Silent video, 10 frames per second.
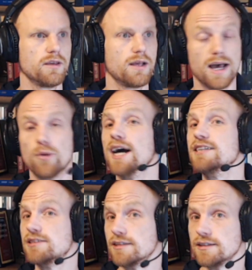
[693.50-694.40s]
How I
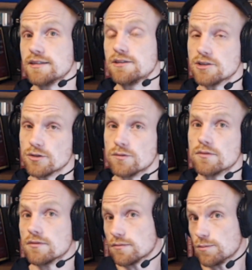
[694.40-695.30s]
see it, so
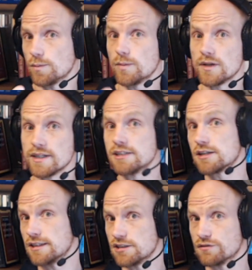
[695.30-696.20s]
please
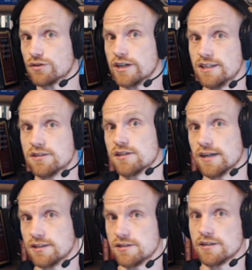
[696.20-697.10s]
listen for
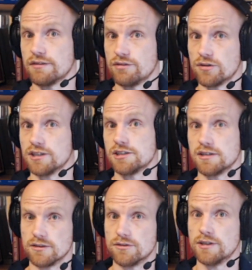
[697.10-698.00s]
insights if you're
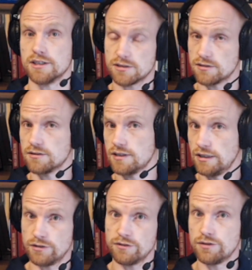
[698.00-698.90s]
listening to this,
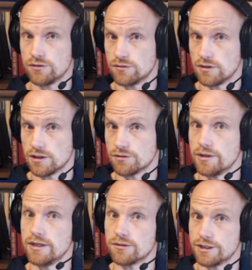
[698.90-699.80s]
even if you
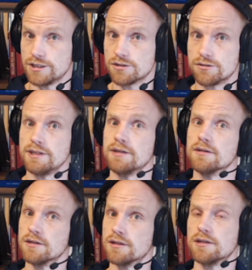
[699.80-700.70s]
agree or disagree,
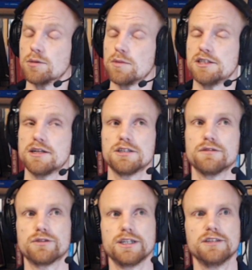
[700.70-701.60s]
please listen
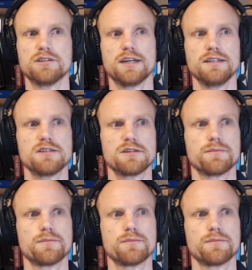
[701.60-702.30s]
for insights.